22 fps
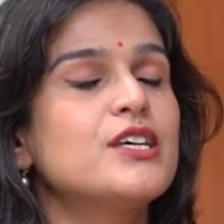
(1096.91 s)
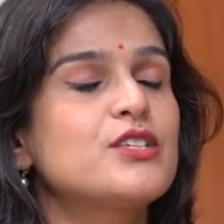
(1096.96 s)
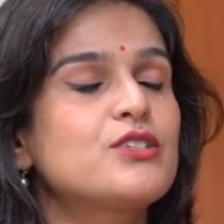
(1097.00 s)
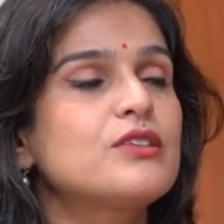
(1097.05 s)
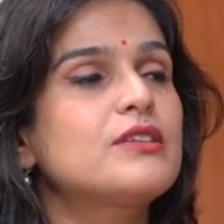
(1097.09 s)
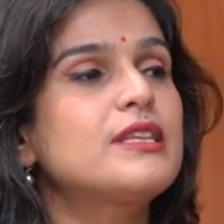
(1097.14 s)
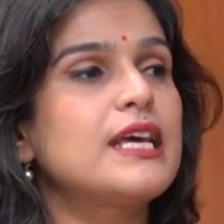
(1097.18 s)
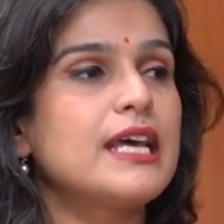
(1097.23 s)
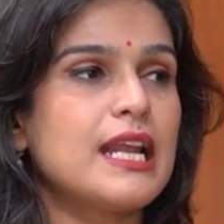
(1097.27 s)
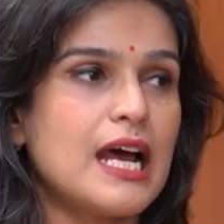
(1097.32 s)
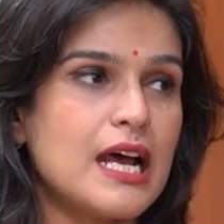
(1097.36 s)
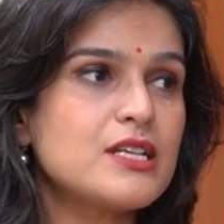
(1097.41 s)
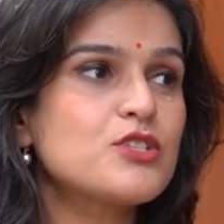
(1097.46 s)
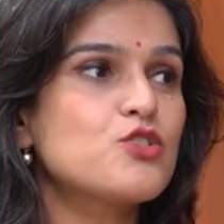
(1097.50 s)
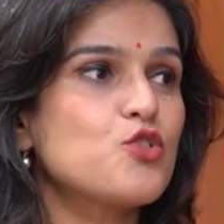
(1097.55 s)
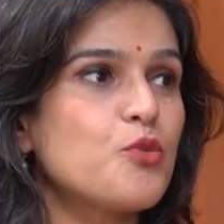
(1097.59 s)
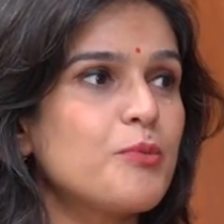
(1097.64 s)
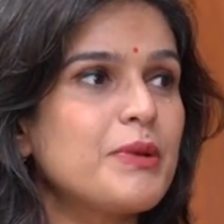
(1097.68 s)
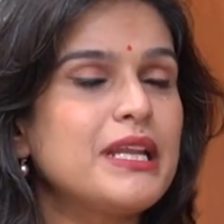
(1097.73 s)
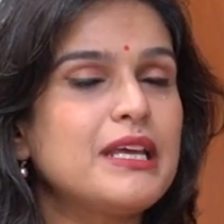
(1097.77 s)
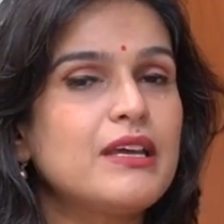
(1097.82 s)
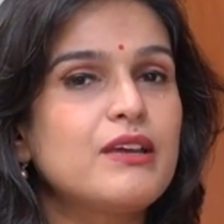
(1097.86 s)
So there are
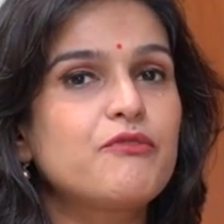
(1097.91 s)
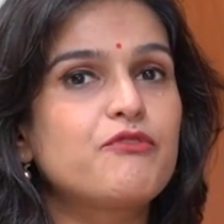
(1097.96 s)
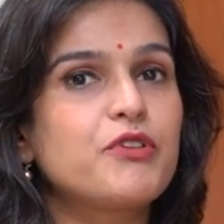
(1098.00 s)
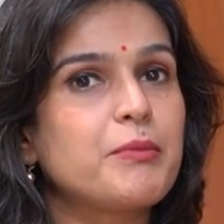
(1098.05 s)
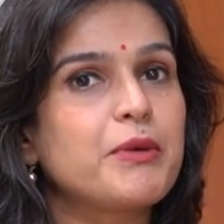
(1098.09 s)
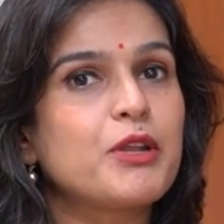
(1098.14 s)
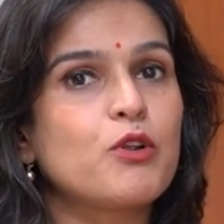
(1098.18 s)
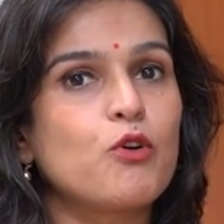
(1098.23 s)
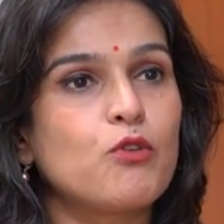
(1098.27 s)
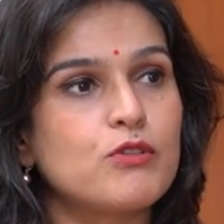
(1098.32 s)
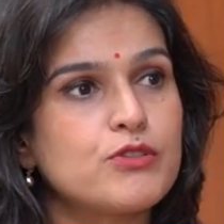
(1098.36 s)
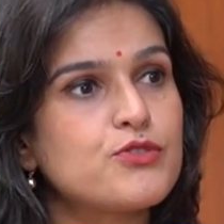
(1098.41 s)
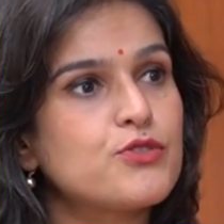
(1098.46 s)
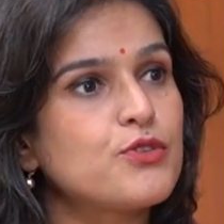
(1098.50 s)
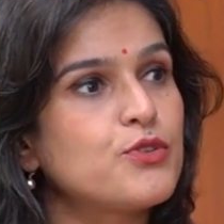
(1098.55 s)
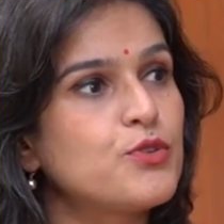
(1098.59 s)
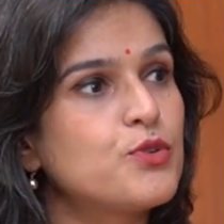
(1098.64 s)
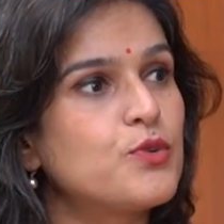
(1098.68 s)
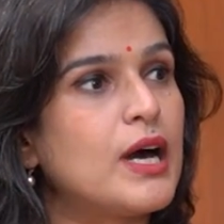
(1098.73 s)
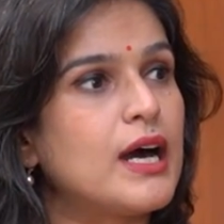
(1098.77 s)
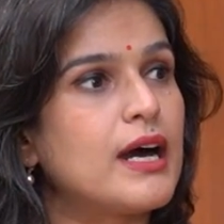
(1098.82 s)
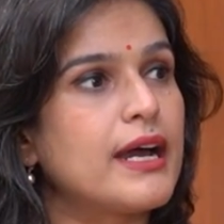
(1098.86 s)
so many women also
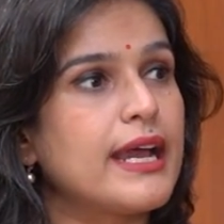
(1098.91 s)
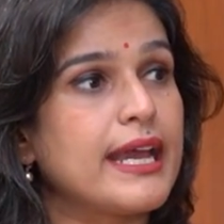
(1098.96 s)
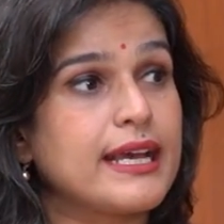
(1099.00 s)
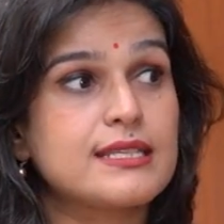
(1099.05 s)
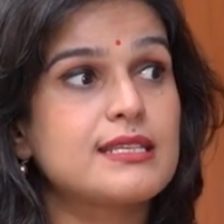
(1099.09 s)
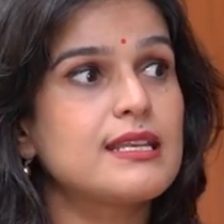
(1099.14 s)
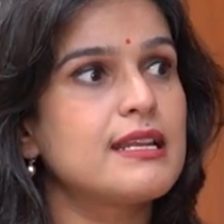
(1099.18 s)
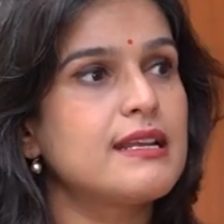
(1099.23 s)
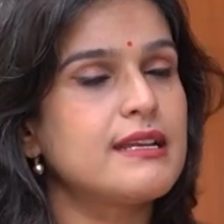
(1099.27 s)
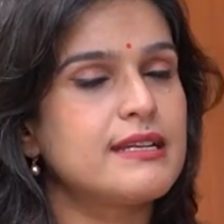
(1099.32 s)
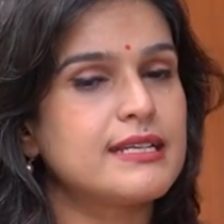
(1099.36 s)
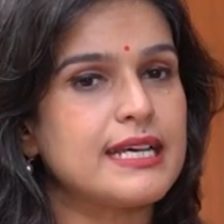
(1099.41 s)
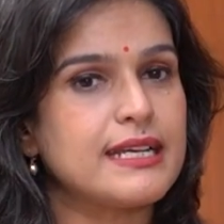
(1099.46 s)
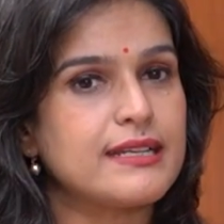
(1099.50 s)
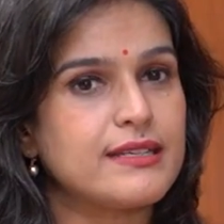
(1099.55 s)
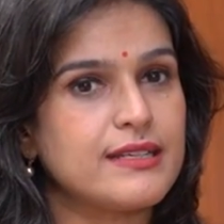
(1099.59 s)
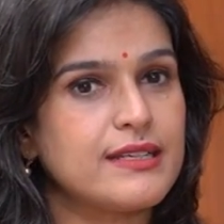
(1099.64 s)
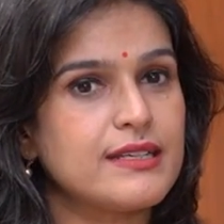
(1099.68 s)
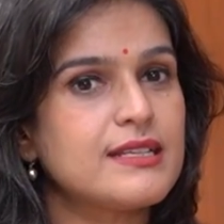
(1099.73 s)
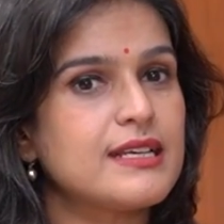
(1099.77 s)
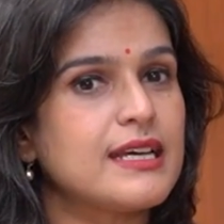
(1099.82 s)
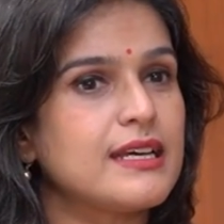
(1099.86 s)
who are excellent
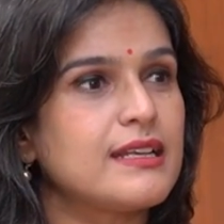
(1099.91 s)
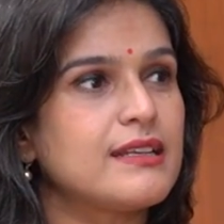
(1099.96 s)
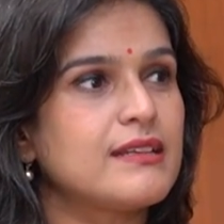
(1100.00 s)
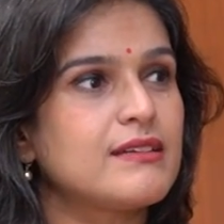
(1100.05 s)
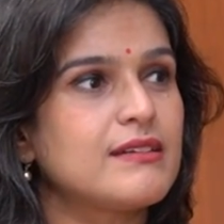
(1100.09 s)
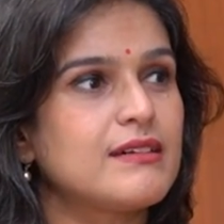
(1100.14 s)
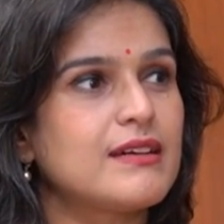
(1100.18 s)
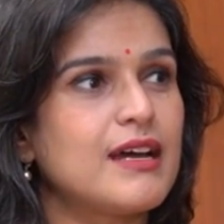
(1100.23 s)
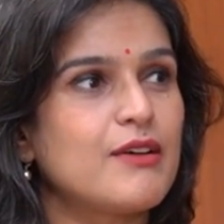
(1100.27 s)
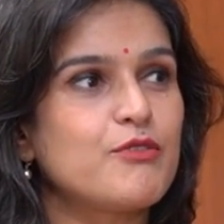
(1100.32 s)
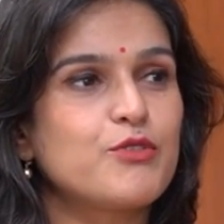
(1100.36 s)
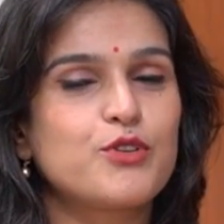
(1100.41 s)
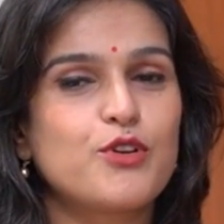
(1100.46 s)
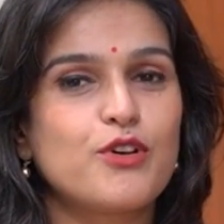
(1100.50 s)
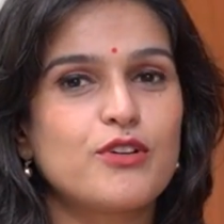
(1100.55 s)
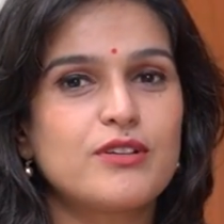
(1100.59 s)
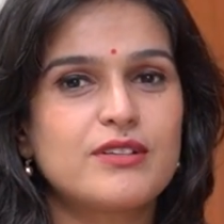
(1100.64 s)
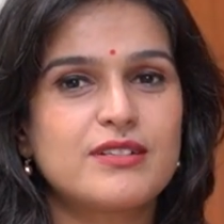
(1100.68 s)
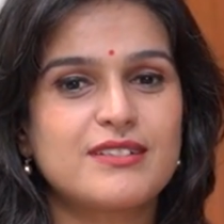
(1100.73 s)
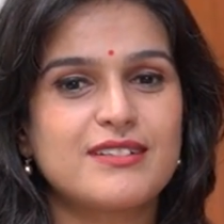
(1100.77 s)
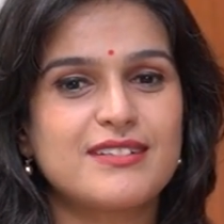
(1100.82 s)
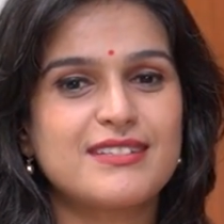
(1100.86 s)
at it, and I would
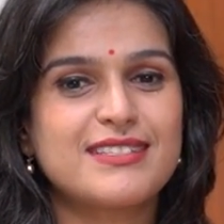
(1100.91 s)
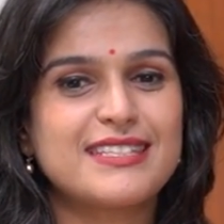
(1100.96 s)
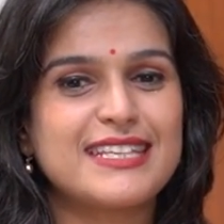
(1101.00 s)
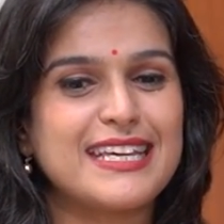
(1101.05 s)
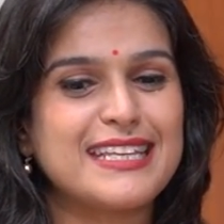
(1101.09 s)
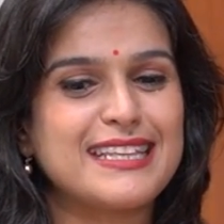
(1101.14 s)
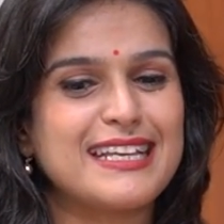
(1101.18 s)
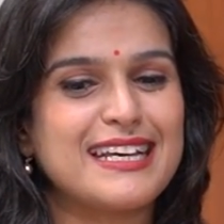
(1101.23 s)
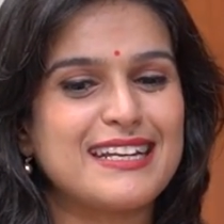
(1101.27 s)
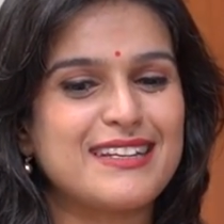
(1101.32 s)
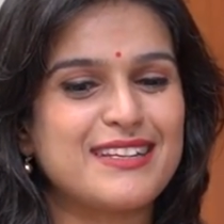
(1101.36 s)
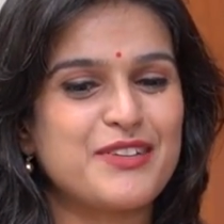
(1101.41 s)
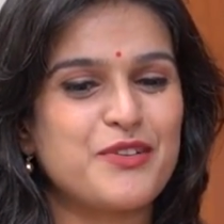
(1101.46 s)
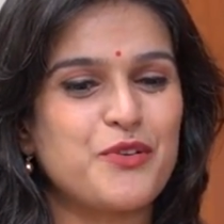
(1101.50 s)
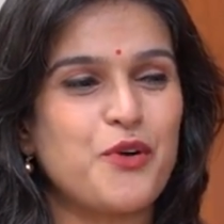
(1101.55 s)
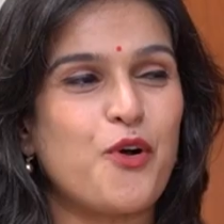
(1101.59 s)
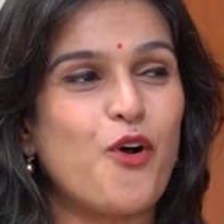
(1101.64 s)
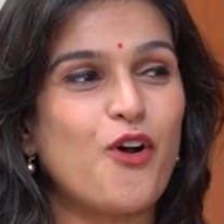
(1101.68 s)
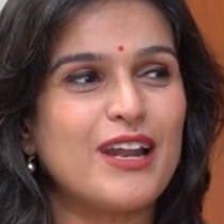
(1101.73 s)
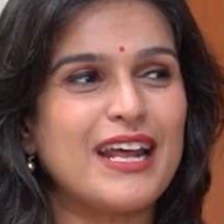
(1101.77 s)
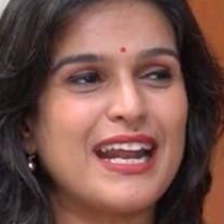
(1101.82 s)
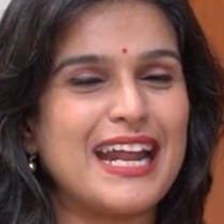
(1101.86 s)
not say that
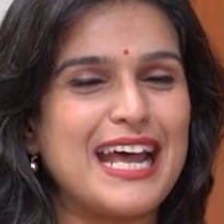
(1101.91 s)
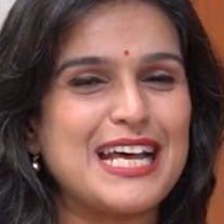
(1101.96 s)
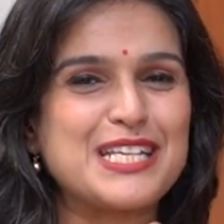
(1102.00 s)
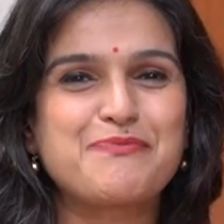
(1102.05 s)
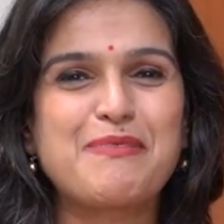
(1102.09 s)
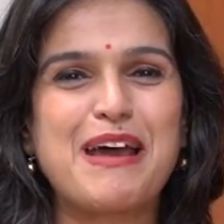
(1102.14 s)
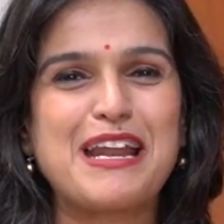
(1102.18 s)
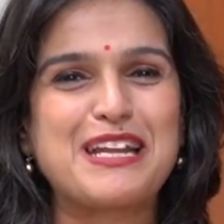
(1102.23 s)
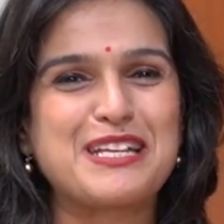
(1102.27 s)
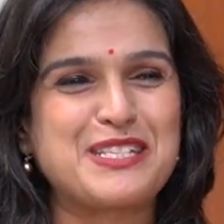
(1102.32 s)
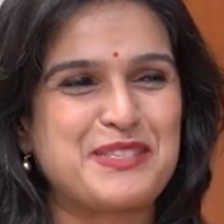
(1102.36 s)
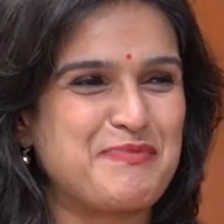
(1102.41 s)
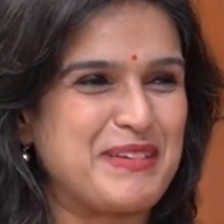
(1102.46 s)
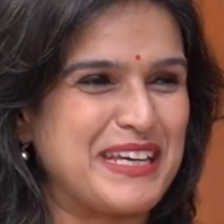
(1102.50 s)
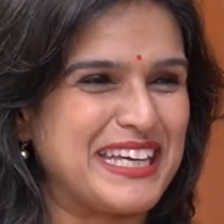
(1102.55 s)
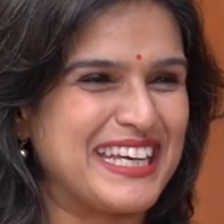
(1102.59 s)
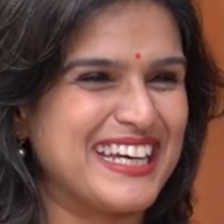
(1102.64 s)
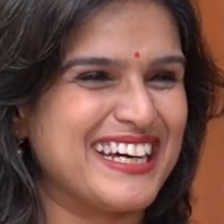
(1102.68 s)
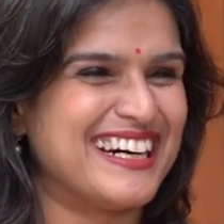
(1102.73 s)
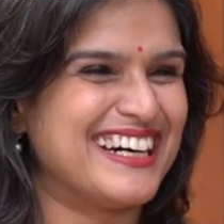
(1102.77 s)
all are as bad as me.